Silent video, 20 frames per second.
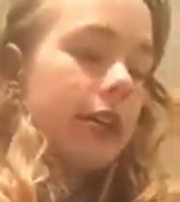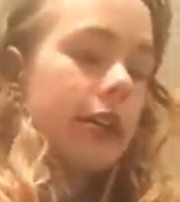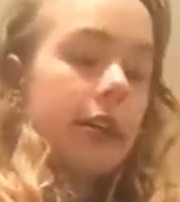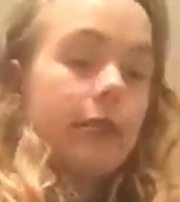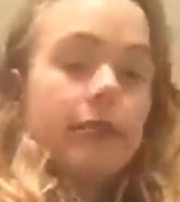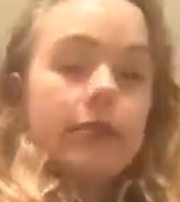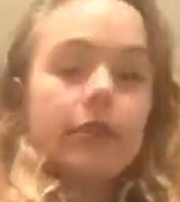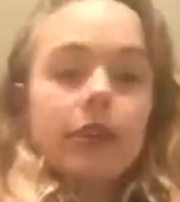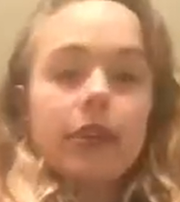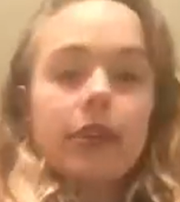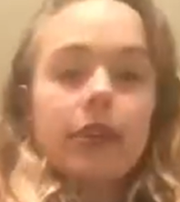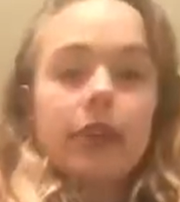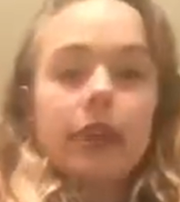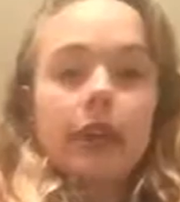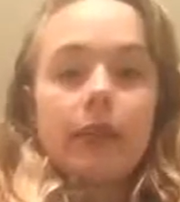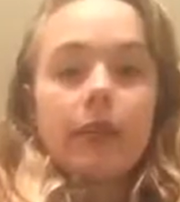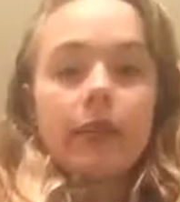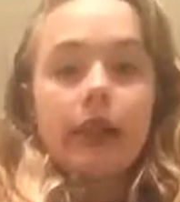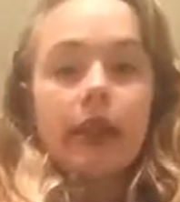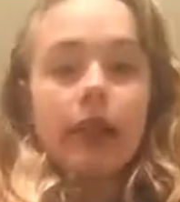sorry
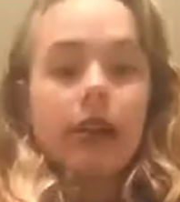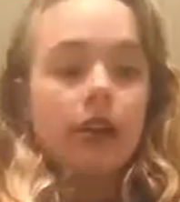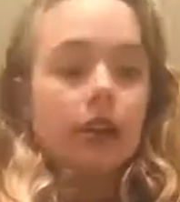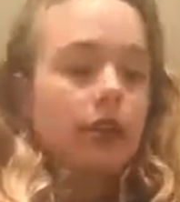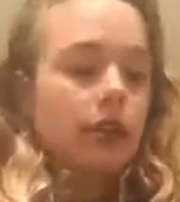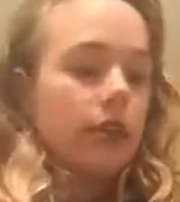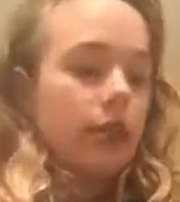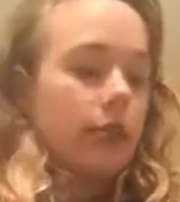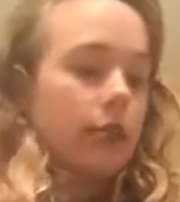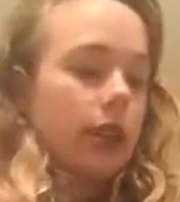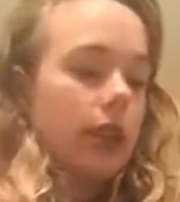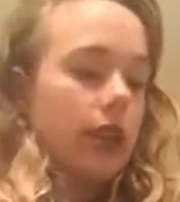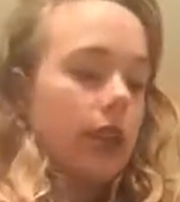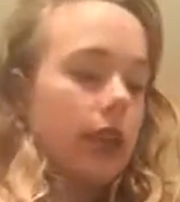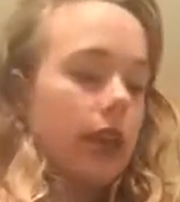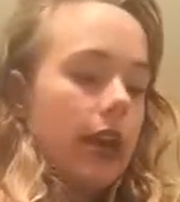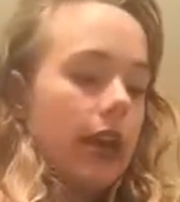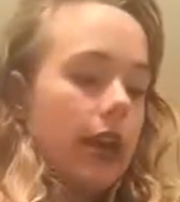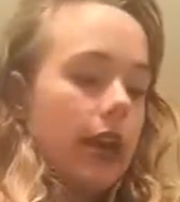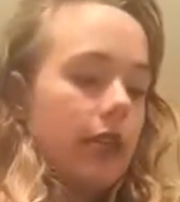I'm getting on a little bit
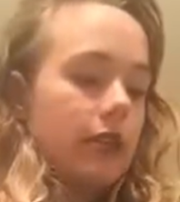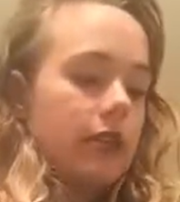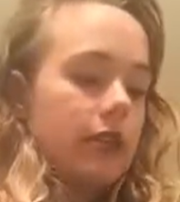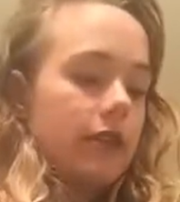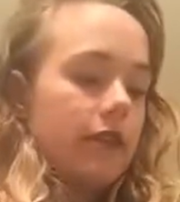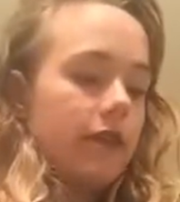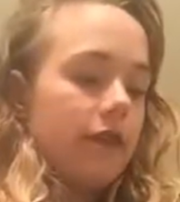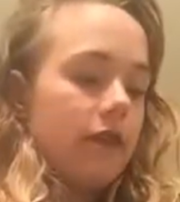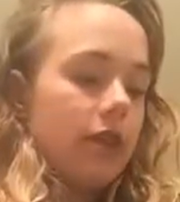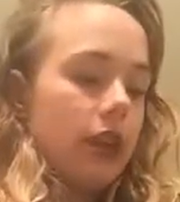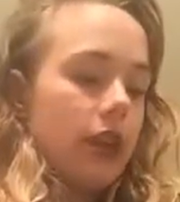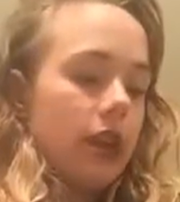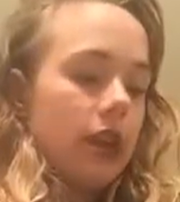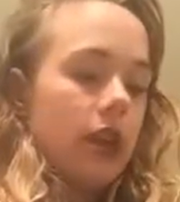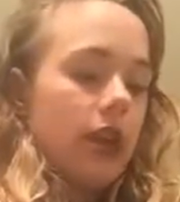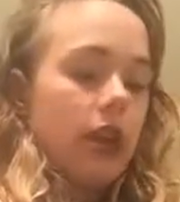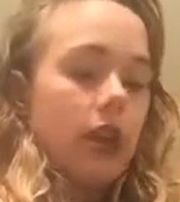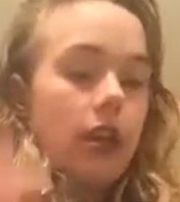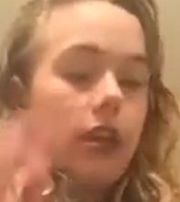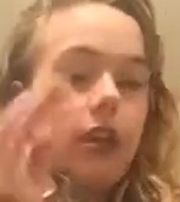late. I was
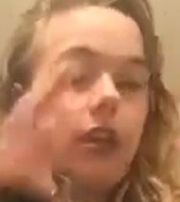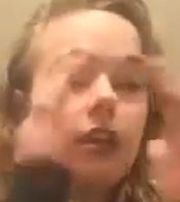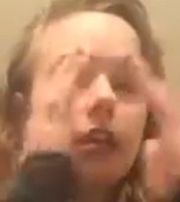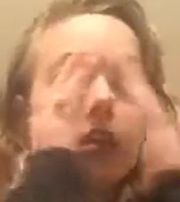feeding